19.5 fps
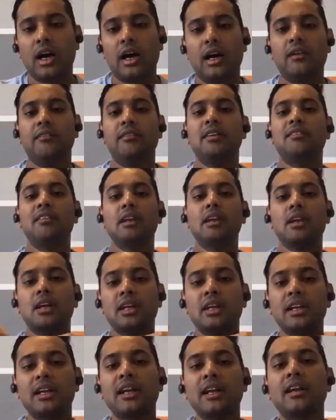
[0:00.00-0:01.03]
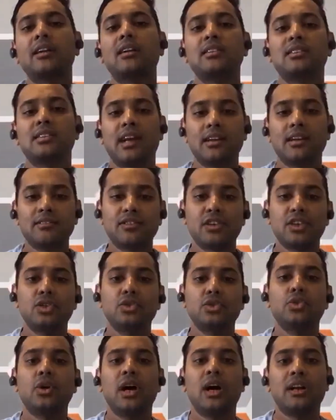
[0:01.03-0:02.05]
And we will create a design for
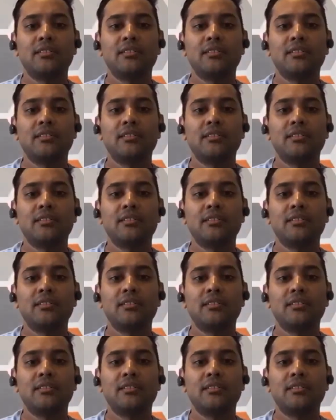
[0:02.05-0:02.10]
you,